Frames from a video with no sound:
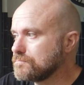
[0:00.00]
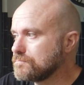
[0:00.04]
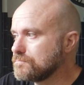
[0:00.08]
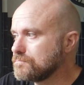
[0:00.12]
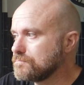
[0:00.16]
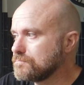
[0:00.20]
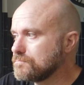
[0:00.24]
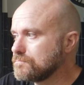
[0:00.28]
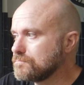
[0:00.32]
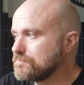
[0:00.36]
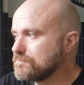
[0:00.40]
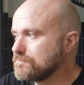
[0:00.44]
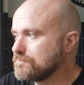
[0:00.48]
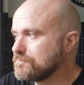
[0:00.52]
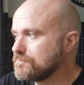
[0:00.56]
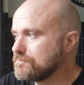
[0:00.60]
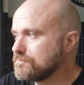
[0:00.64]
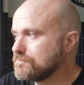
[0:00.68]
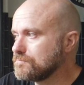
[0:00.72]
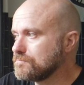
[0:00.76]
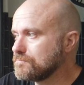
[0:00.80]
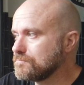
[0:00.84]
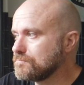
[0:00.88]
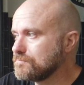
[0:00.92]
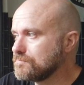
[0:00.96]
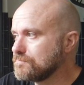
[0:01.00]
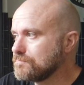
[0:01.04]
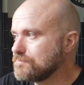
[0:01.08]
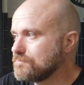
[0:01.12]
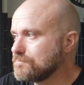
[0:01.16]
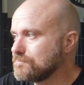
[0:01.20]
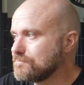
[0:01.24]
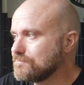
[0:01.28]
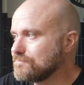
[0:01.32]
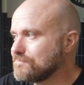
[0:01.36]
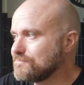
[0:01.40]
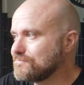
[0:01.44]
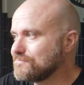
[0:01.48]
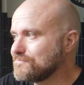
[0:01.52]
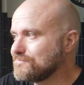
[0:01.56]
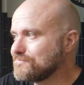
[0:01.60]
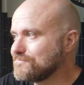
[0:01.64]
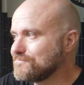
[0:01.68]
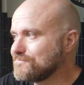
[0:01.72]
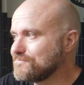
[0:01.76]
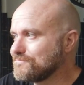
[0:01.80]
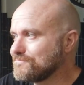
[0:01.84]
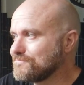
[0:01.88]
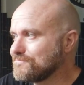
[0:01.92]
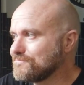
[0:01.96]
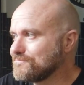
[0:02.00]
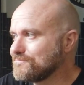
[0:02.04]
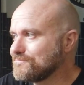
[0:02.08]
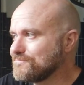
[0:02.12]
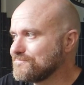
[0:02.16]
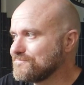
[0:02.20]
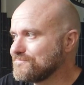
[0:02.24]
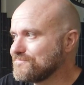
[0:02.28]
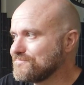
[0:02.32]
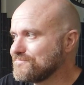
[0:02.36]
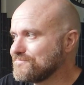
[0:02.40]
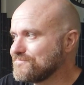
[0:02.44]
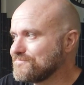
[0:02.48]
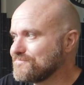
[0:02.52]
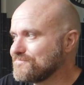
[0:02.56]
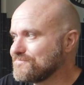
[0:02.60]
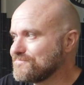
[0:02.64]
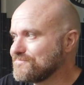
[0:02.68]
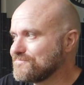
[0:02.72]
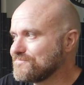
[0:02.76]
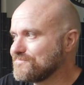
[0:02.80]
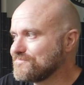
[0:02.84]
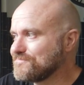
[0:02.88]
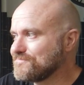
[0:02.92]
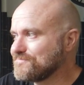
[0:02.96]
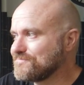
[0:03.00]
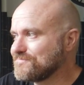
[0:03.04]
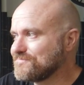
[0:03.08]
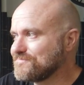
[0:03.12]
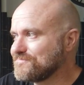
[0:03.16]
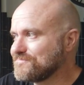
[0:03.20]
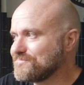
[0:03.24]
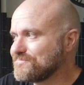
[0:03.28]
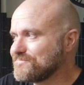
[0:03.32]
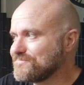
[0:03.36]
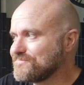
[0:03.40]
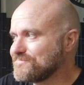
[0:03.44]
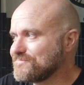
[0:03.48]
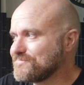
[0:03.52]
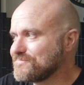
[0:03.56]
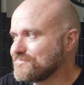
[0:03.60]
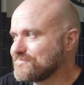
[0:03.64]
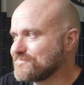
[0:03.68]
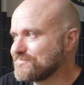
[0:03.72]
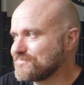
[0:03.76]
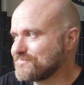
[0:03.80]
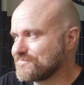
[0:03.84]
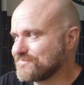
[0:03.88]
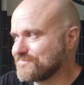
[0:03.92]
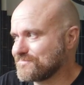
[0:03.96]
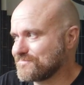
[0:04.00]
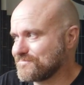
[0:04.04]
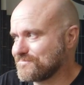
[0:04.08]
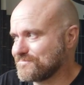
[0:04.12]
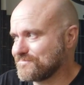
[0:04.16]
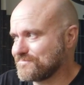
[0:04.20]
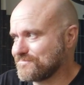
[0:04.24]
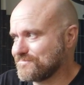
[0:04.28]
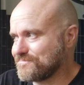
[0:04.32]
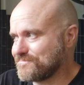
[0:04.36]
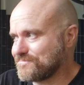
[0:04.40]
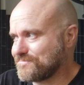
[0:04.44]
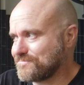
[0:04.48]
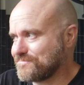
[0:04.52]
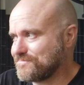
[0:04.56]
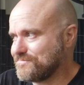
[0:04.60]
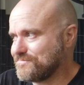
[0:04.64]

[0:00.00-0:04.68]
[no speech]